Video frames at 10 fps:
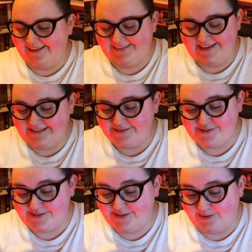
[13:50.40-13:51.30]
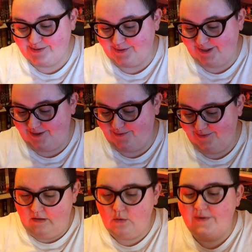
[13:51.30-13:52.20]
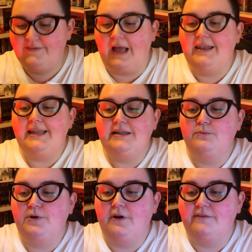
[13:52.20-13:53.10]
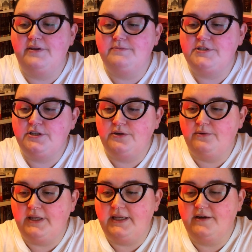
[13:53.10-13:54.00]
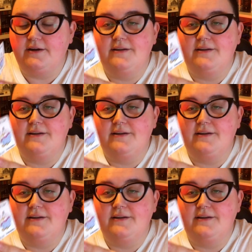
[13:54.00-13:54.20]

these are just so, so cute. Oh, we've got a little one of him too here.